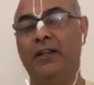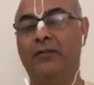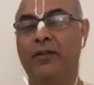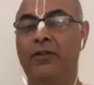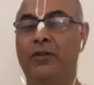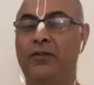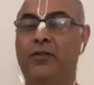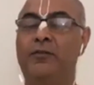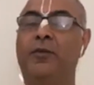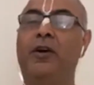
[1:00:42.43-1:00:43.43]
even though he
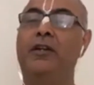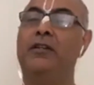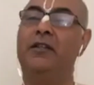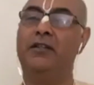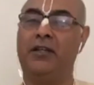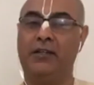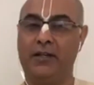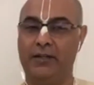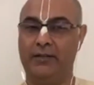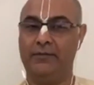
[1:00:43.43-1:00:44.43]
was born as a
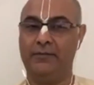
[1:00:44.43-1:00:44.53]
Kshatriya,